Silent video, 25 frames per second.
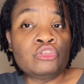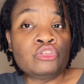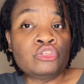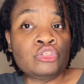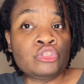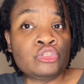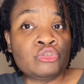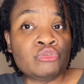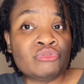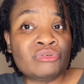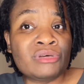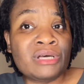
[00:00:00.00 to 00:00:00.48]

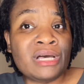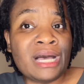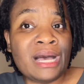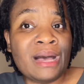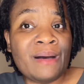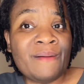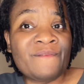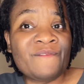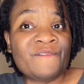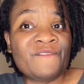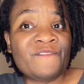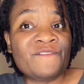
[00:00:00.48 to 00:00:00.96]
to
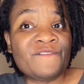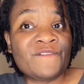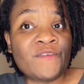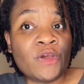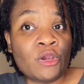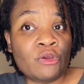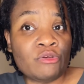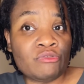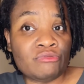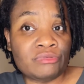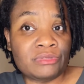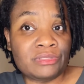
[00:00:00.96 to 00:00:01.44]
come
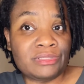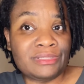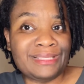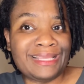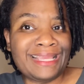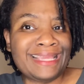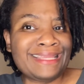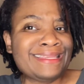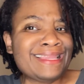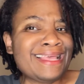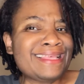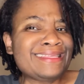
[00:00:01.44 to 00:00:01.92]
first,
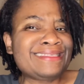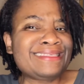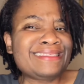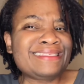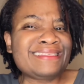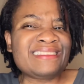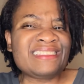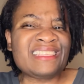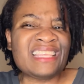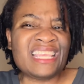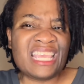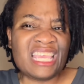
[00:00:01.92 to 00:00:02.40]
and that's
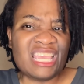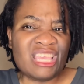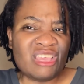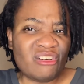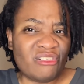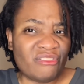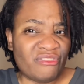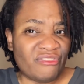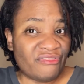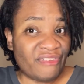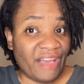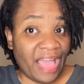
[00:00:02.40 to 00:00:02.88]
still
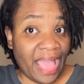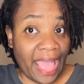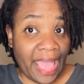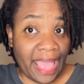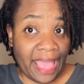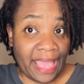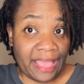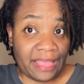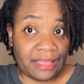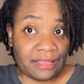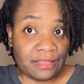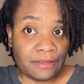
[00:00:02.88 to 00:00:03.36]

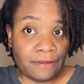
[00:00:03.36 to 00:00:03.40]
fine.